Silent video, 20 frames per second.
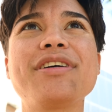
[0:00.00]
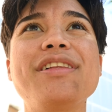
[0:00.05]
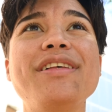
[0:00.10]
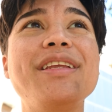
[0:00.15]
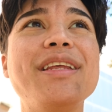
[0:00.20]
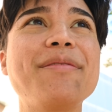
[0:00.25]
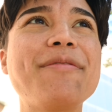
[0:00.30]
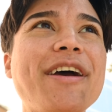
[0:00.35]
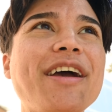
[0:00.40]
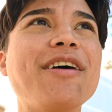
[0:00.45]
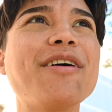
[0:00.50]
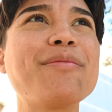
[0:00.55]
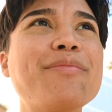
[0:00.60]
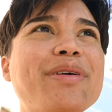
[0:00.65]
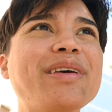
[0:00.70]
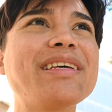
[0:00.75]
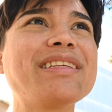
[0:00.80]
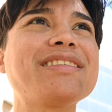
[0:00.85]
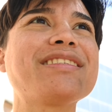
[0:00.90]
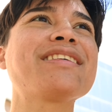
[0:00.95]
cleaning my
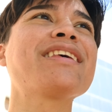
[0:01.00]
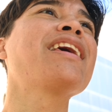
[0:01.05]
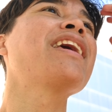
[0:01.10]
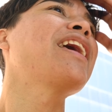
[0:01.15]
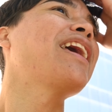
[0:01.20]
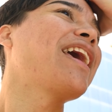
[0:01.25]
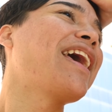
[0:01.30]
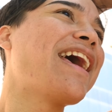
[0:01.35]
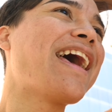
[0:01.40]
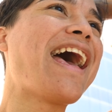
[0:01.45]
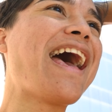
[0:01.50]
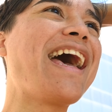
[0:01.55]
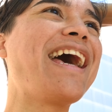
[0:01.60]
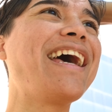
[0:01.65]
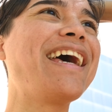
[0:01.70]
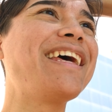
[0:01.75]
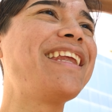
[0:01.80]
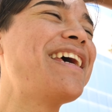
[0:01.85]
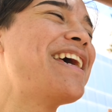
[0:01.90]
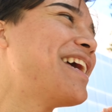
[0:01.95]
armpits
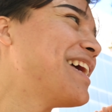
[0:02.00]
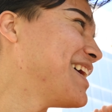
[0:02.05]
and